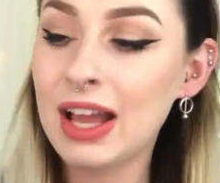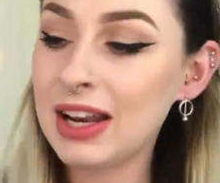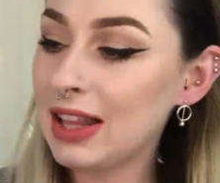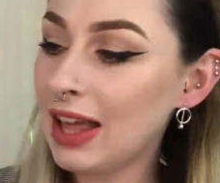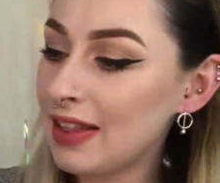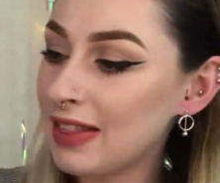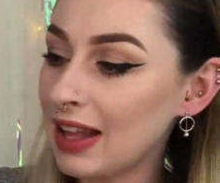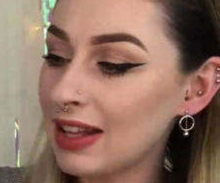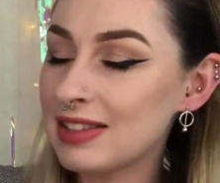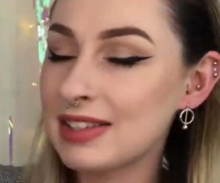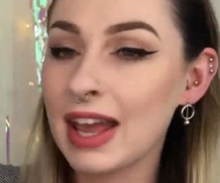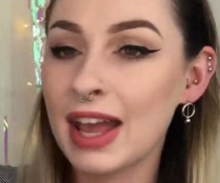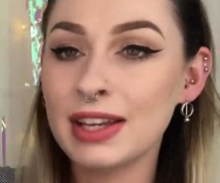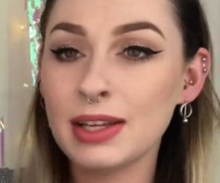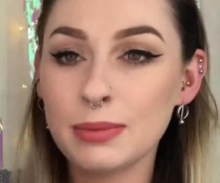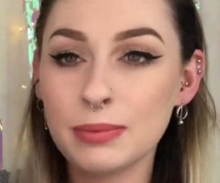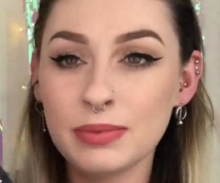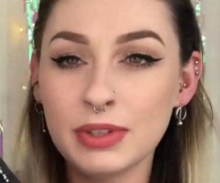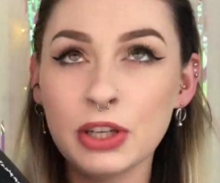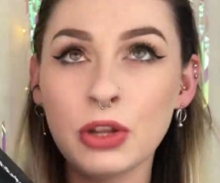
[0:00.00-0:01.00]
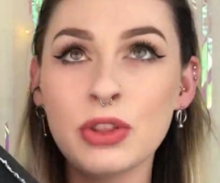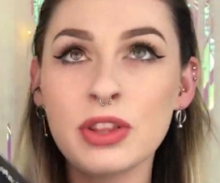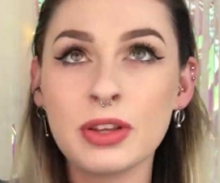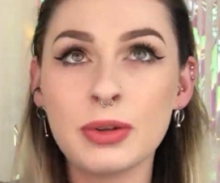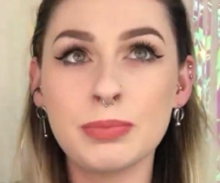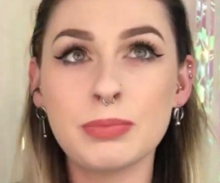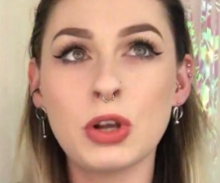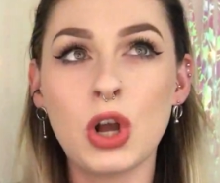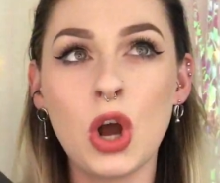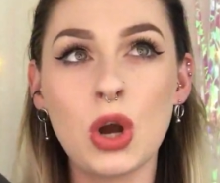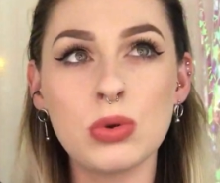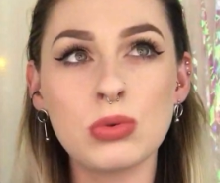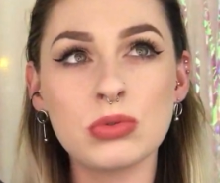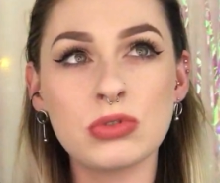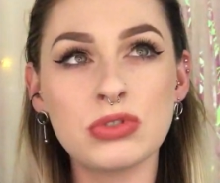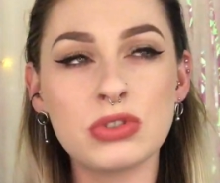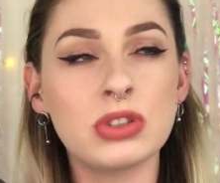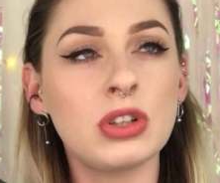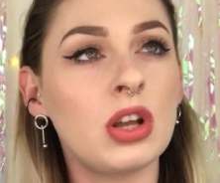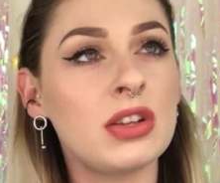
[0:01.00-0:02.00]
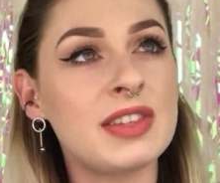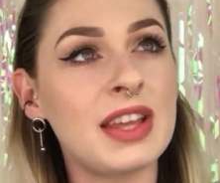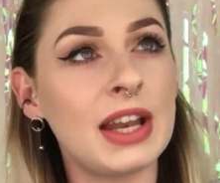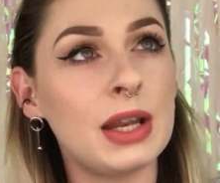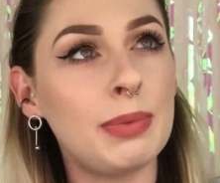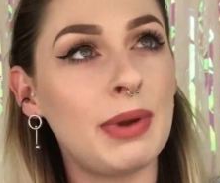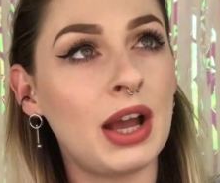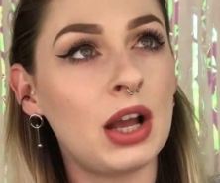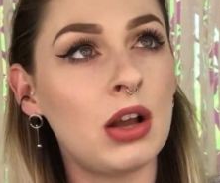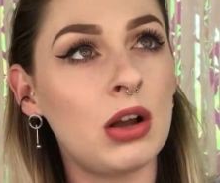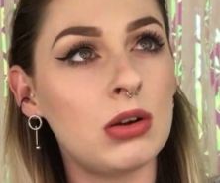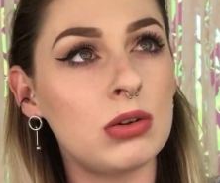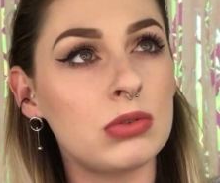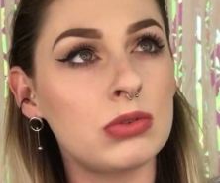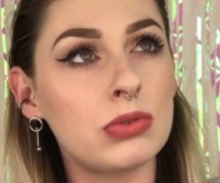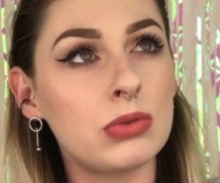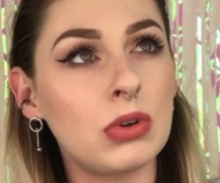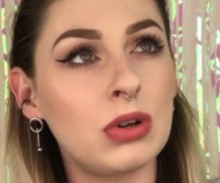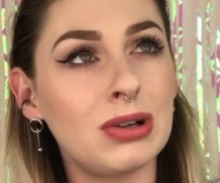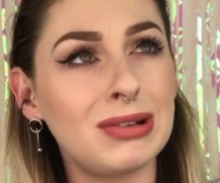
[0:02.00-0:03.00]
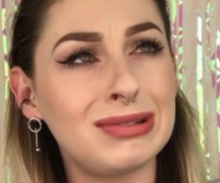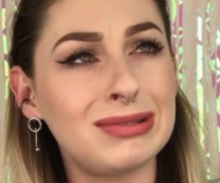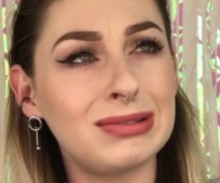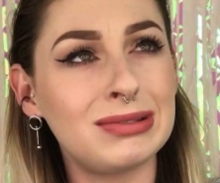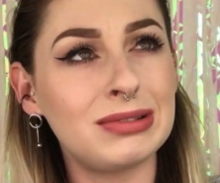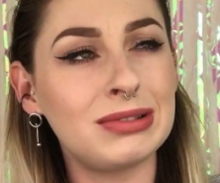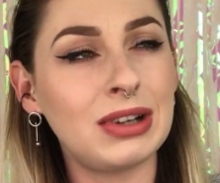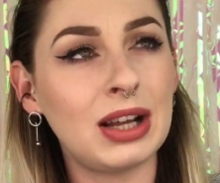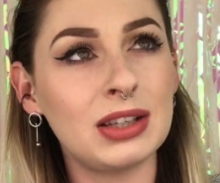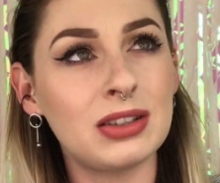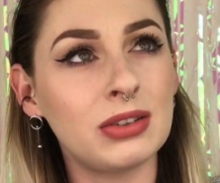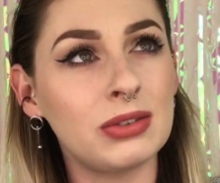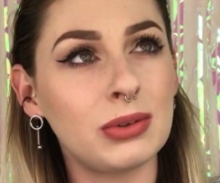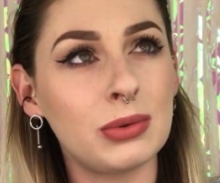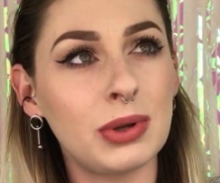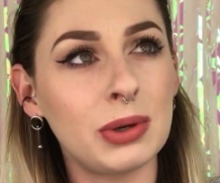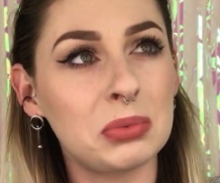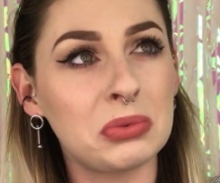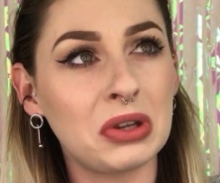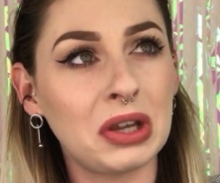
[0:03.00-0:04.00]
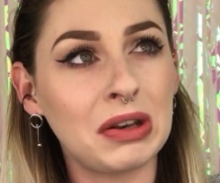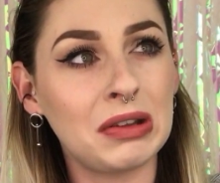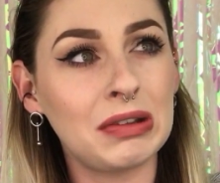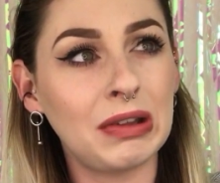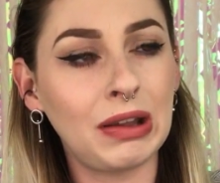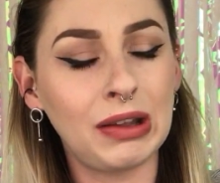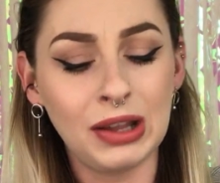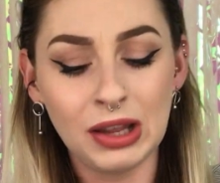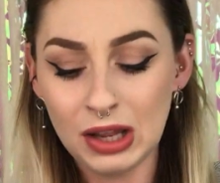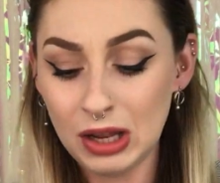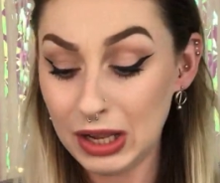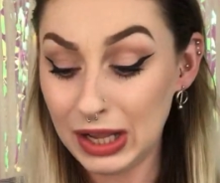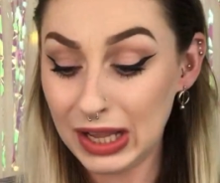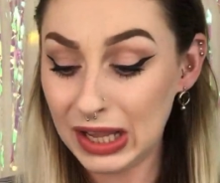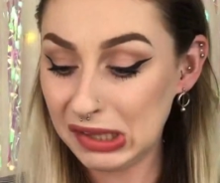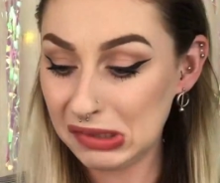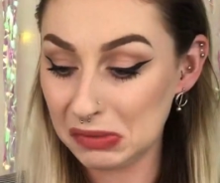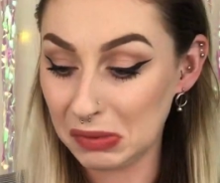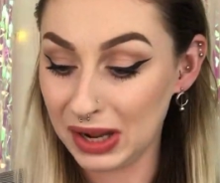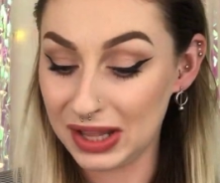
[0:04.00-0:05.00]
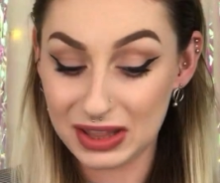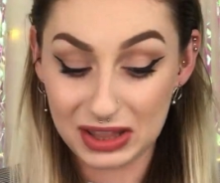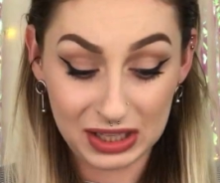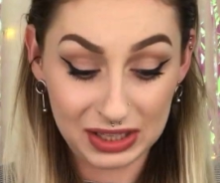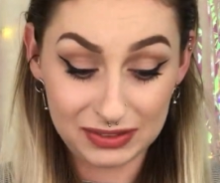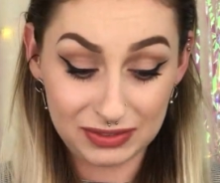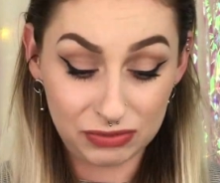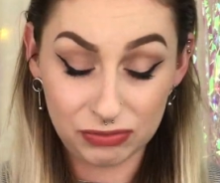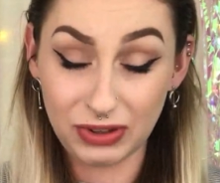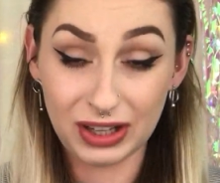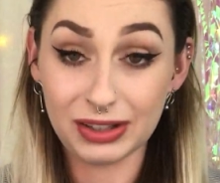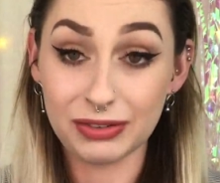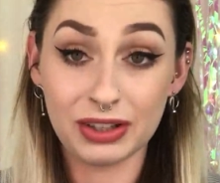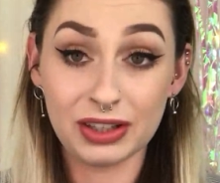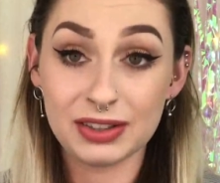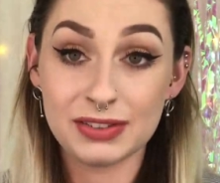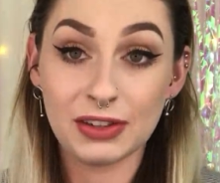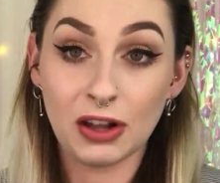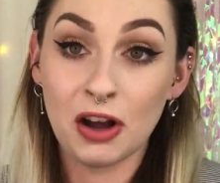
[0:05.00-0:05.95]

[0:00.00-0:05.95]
kind of like that teddy, you know the coats, not teddy bear coats, oh I don't know what I'm trying to say. Either way it's really really